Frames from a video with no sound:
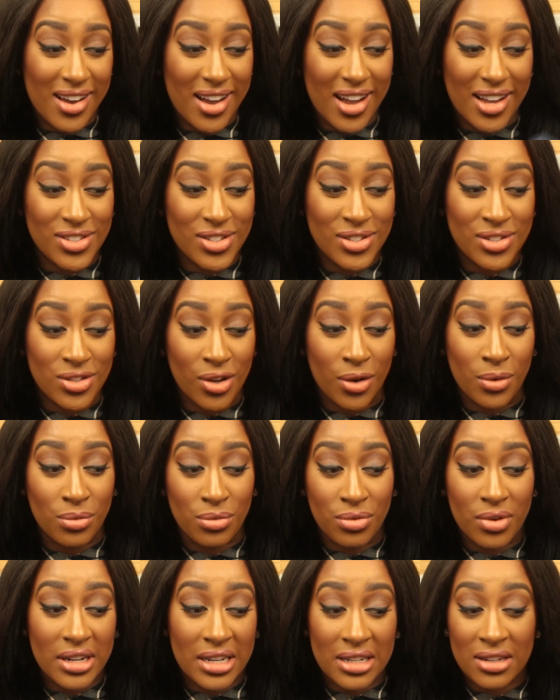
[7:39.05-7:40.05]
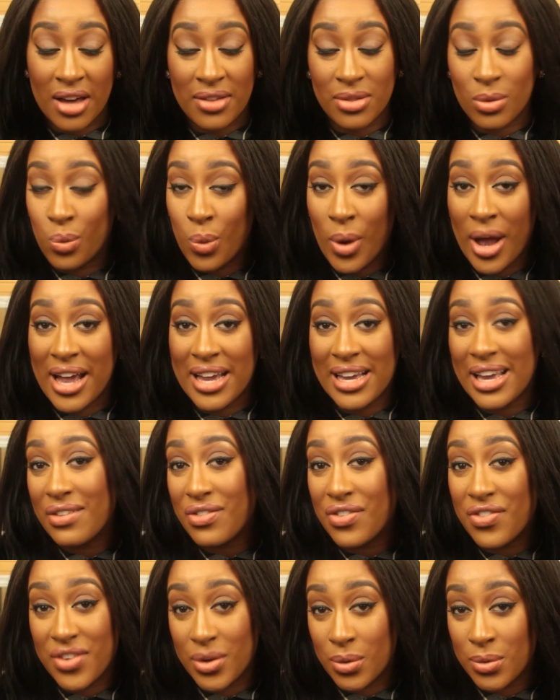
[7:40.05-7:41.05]
I just don't really like the way it
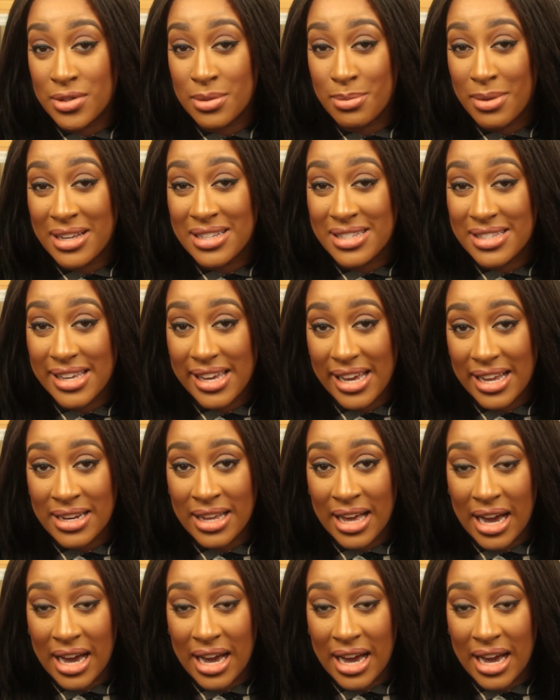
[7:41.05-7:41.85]
feels on my skin,